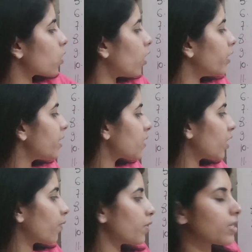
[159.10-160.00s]
solid
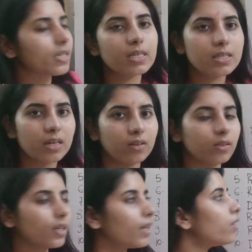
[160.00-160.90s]
state physics is here.
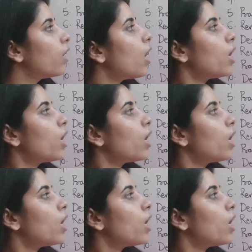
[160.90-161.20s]
Clear?